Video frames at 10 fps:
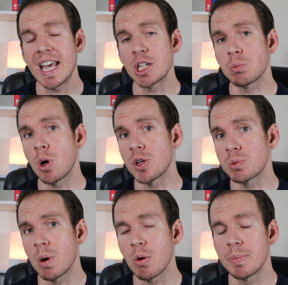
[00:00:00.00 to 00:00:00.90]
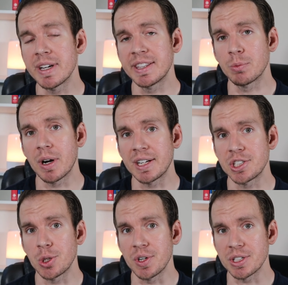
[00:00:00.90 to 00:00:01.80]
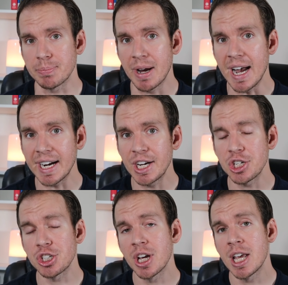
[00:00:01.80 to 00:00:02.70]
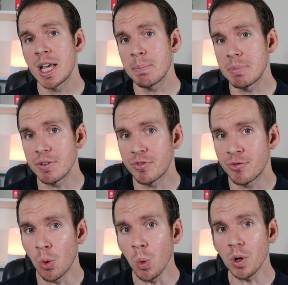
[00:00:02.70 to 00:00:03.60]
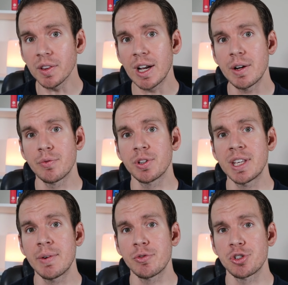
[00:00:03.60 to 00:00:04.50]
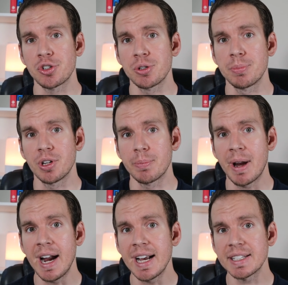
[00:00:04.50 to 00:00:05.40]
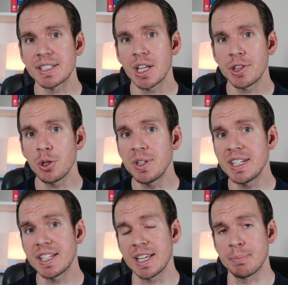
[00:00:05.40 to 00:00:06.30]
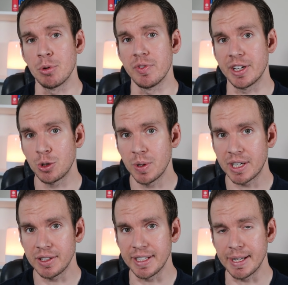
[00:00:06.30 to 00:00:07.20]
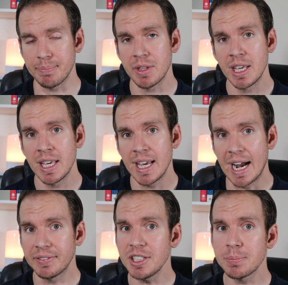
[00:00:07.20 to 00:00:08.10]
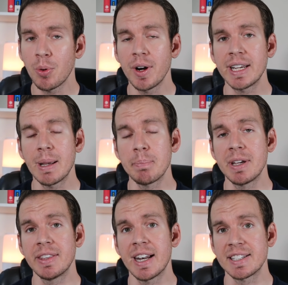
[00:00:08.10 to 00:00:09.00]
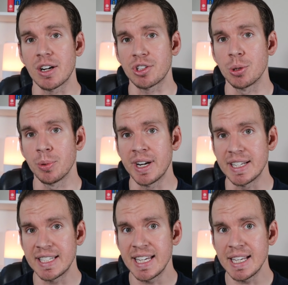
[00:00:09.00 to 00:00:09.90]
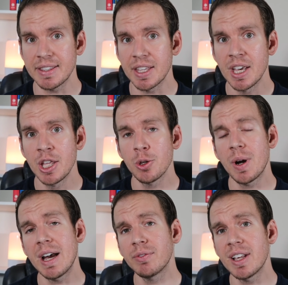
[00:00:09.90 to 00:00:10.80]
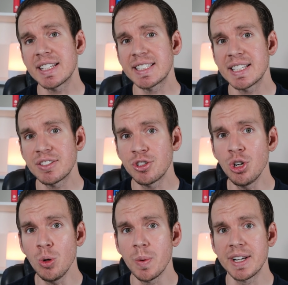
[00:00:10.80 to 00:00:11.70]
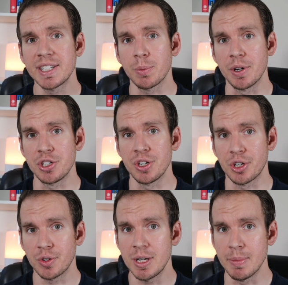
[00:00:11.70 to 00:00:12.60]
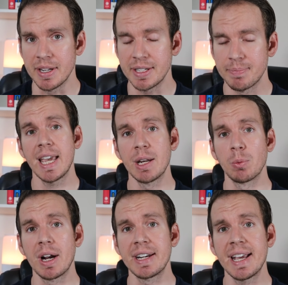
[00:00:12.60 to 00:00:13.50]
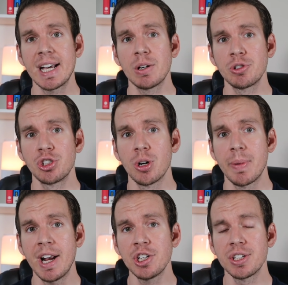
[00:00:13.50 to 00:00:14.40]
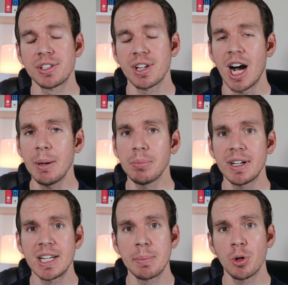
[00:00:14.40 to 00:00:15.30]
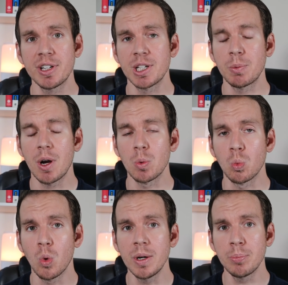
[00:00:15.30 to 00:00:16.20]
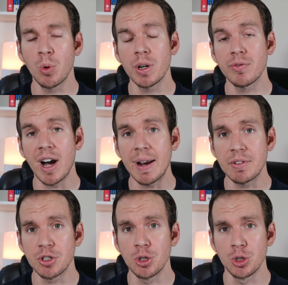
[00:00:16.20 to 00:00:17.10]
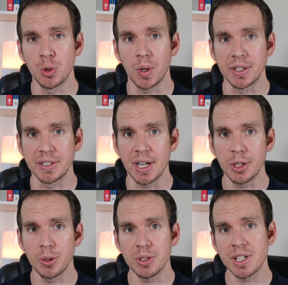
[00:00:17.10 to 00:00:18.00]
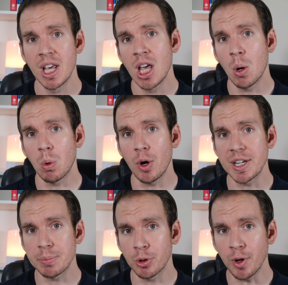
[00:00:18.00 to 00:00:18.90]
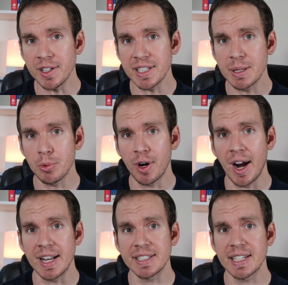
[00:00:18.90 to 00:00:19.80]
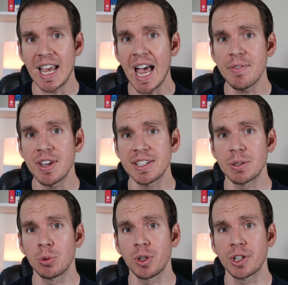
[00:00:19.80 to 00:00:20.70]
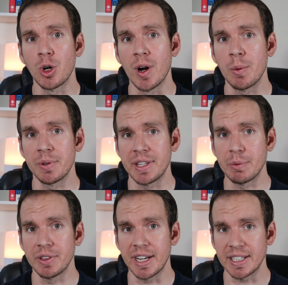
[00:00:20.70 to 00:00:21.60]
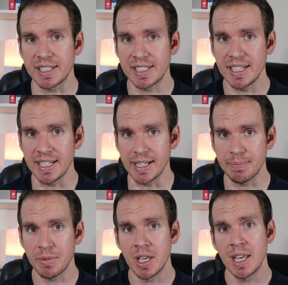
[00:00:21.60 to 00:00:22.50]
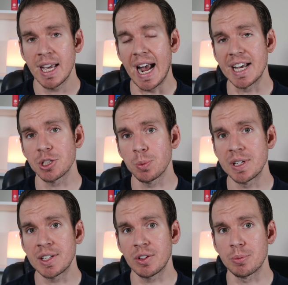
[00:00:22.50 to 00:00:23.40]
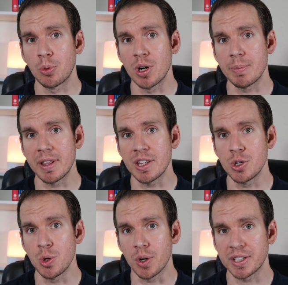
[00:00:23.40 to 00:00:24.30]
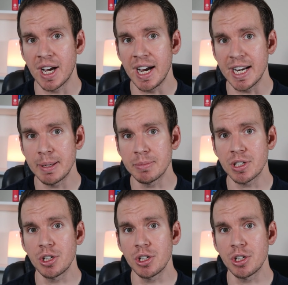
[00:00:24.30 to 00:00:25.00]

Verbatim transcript: as well as what will be in the reconciliation package, before allowing for the infrastructure bill to pass, they'll need to get moving quickly. At this point, being that it's October 18th, they'll have less than 2 weeks to reach an agreement. And right now, Joe Manchin's top-line number is around $1.5 to $2 trillion, whereas progressive Democrats have yet to really call out what they would like to see. As recently reported by the New York Times,